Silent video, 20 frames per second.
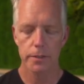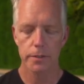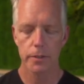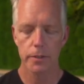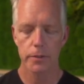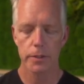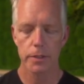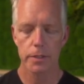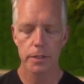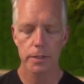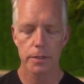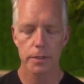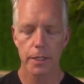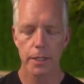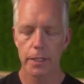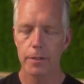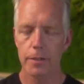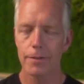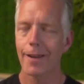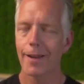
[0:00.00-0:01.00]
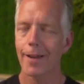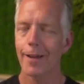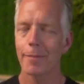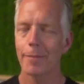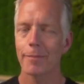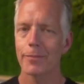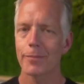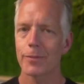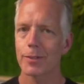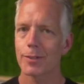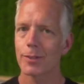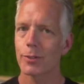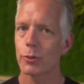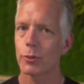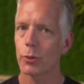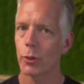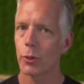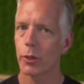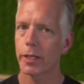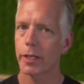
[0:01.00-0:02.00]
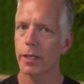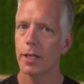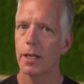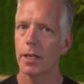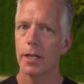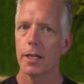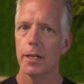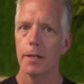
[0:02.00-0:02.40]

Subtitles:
So just take your time, just enjoy.